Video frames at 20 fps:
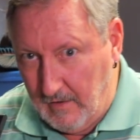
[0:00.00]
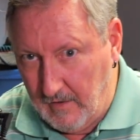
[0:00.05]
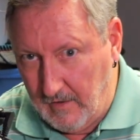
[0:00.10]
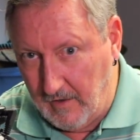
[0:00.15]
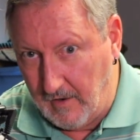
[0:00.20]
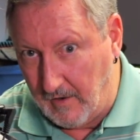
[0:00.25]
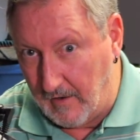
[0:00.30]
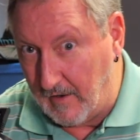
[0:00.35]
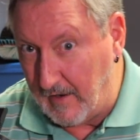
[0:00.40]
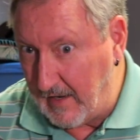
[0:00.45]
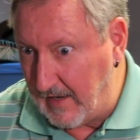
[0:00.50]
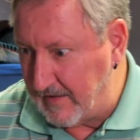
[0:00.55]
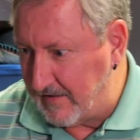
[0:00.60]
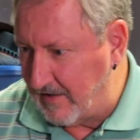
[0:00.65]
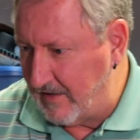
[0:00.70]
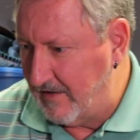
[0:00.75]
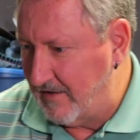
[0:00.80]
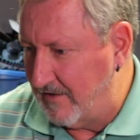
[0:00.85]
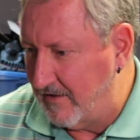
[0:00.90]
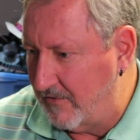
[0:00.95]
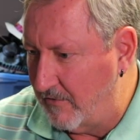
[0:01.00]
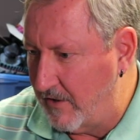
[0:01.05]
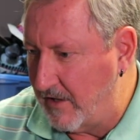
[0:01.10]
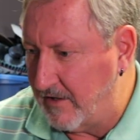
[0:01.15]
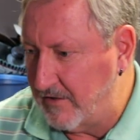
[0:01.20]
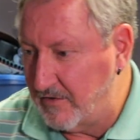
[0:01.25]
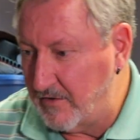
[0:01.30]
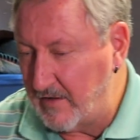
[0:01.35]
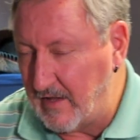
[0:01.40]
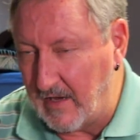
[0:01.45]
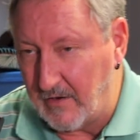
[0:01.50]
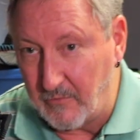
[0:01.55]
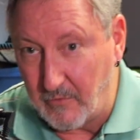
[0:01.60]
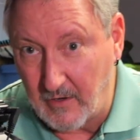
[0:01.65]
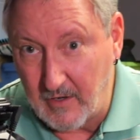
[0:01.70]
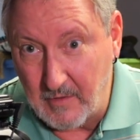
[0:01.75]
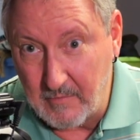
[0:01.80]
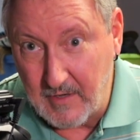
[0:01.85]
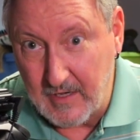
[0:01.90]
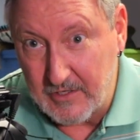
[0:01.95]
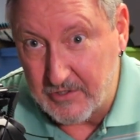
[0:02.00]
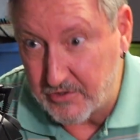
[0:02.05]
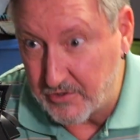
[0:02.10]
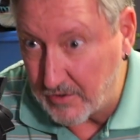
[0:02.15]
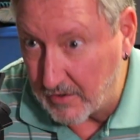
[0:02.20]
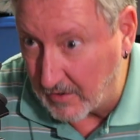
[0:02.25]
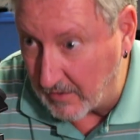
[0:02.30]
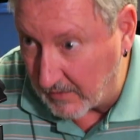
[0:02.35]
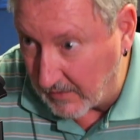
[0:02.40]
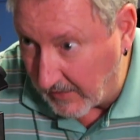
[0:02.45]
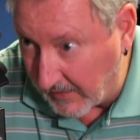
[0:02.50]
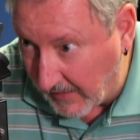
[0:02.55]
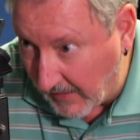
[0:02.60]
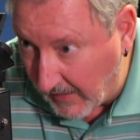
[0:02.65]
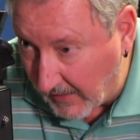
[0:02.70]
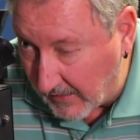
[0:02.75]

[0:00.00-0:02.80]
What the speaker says: All right, we can do that. We're going to make sure, again.